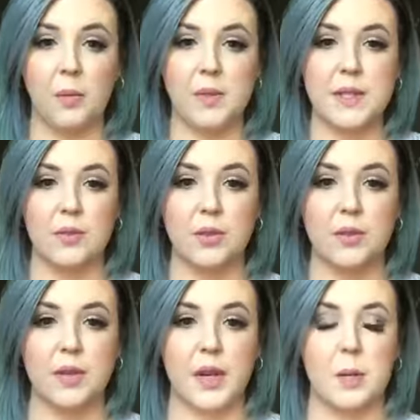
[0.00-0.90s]
with several
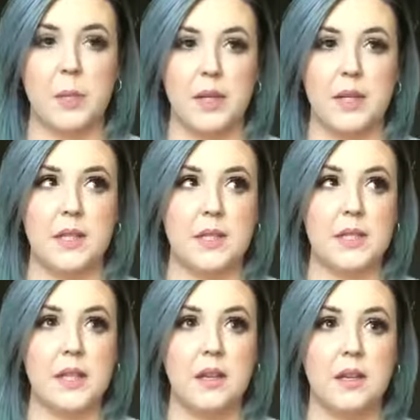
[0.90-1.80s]
different companies.
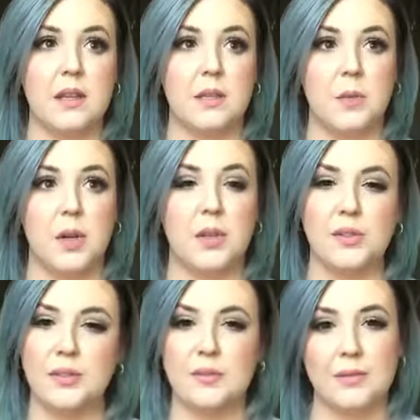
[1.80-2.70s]
Well,
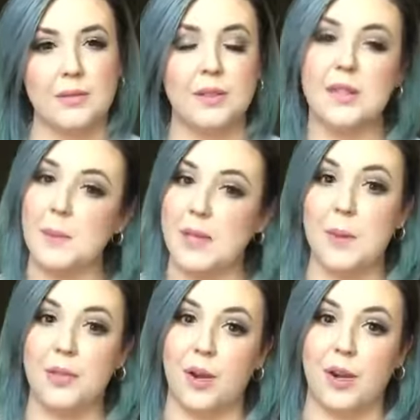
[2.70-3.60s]
this makes
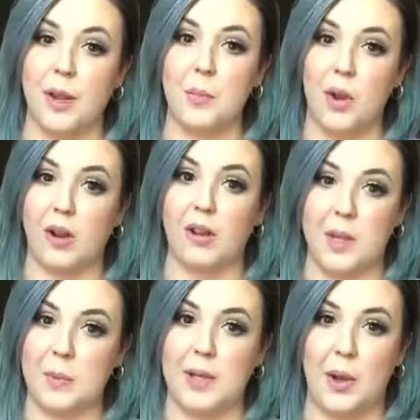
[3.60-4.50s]
my 3rd. I'm not a
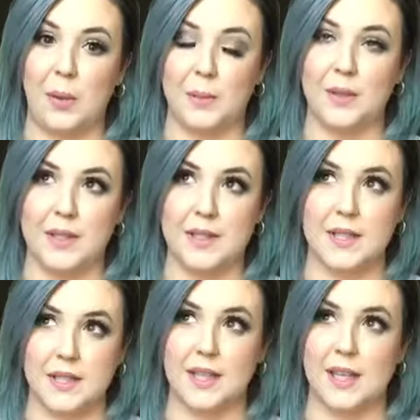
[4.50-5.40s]
company hopper.
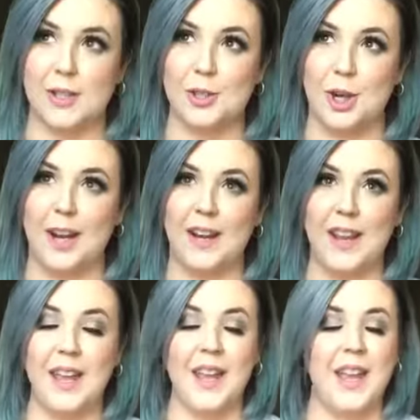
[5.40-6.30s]
Let's get that straight.
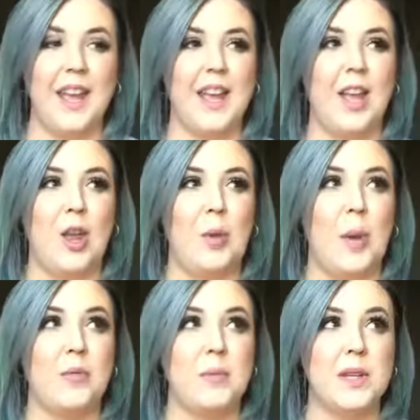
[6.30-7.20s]

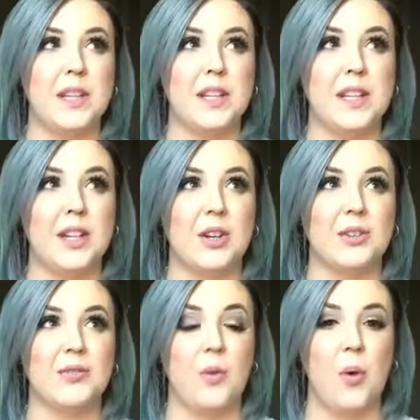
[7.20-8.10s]
I've been in
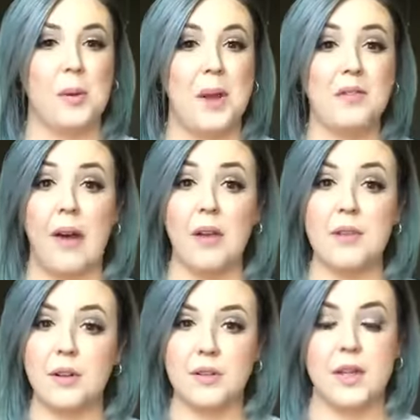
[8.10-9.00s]
here for about
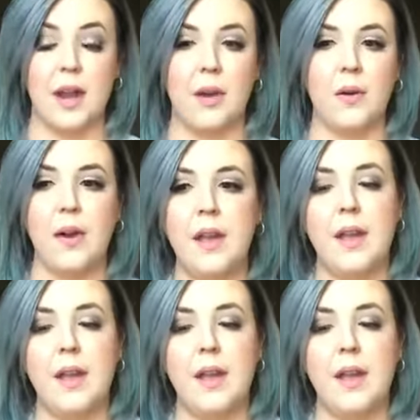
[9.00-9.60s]
5 years now,